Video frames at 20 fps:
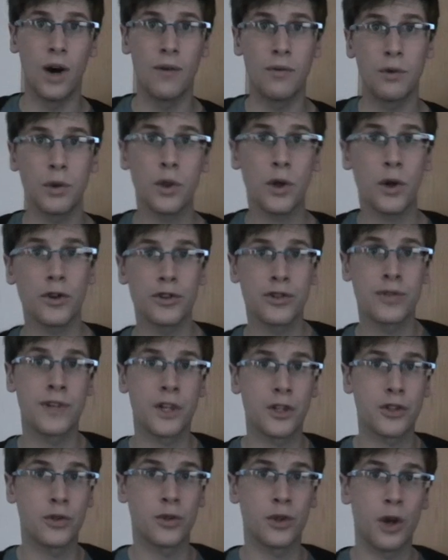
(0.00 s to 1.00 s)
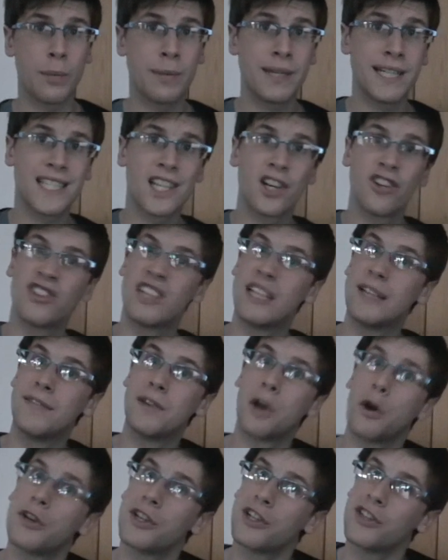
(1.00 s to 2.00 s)
Of all the controversial topics currently
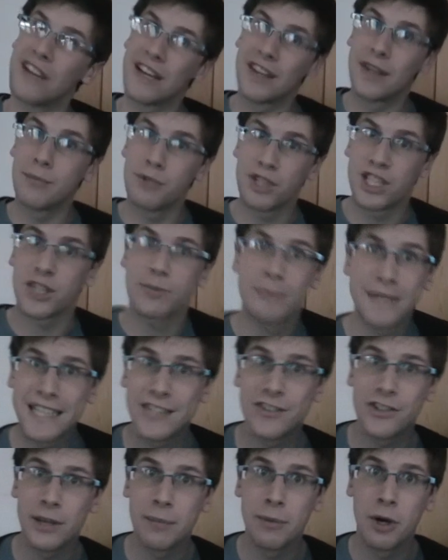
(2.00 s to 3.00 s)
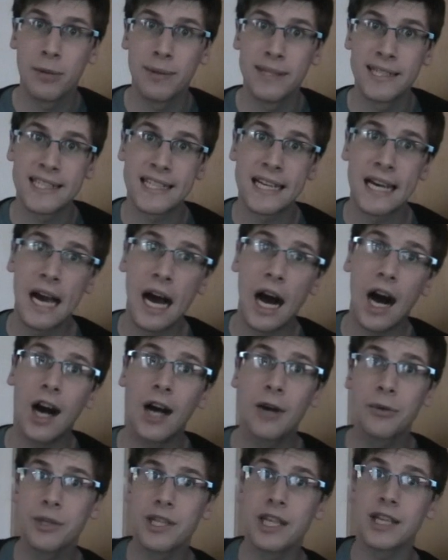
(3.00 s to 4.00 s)
floating around the British media at the moment,
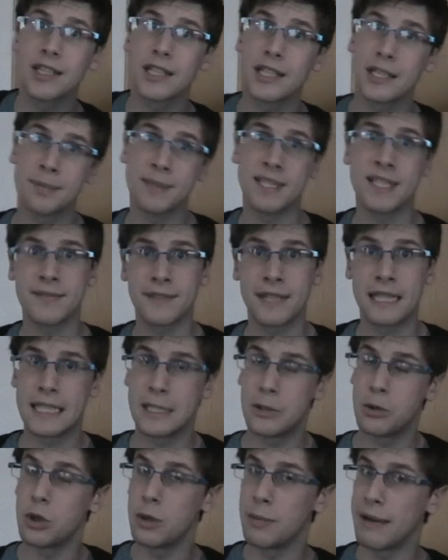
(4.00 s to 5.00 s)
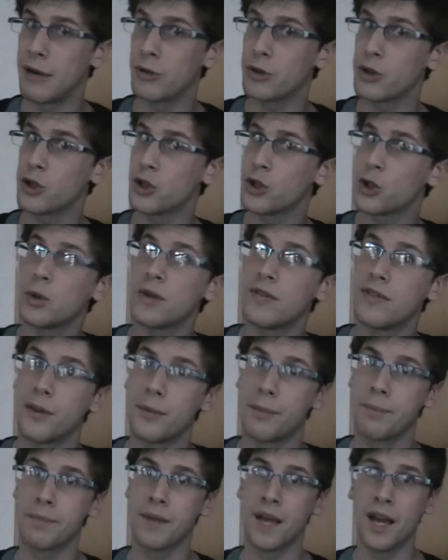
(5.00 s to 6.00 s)
I would like to specifically talk about two of
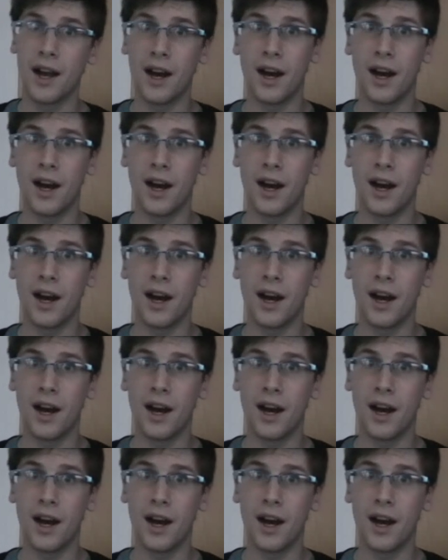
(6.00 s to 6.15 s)
them.